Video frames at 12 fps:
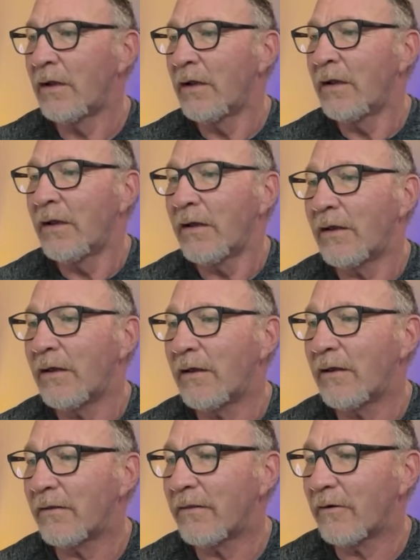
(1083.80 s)

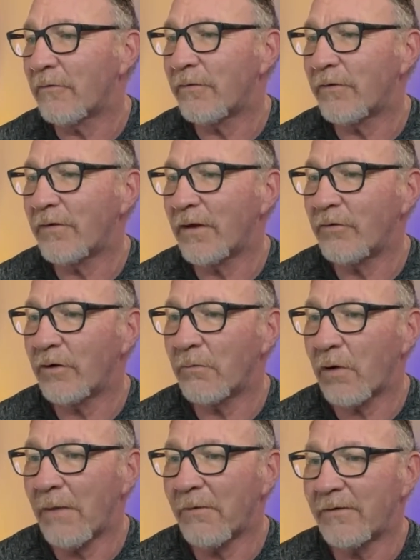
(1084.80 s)
Therapist says you can
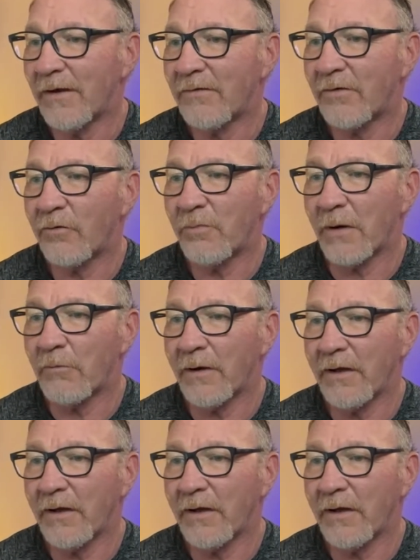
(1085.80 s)
probably test this by running